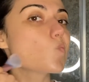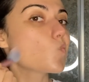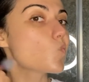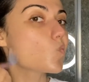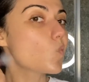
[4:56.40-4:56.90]

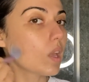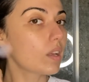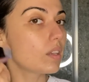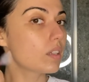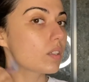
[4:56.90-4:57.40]

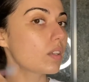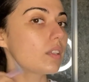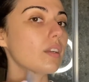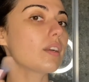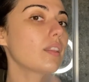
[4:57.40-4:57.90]
So I
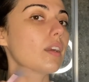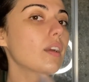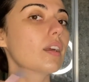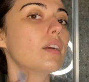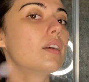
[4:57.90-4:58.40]
start
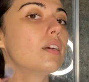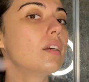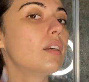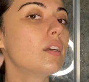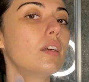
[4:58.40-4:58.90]
there,
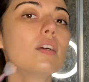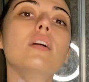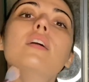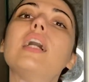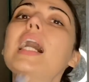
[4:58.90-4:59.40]

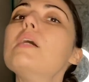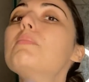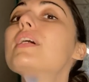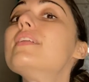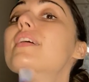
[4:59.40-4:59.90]
I
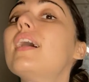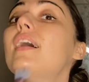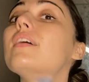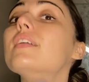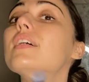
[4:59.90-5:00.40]
blend
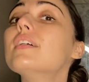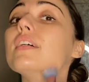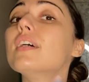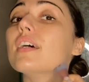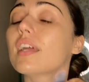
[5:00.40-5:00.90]
out,
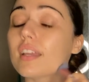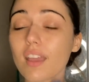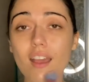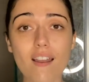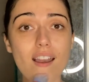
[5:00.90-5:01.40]
and I
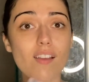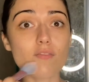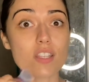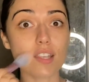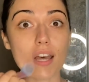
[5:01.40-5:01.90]
cannot
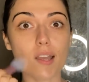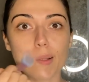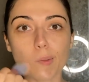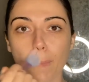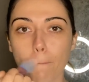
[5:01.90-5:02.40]
emphasize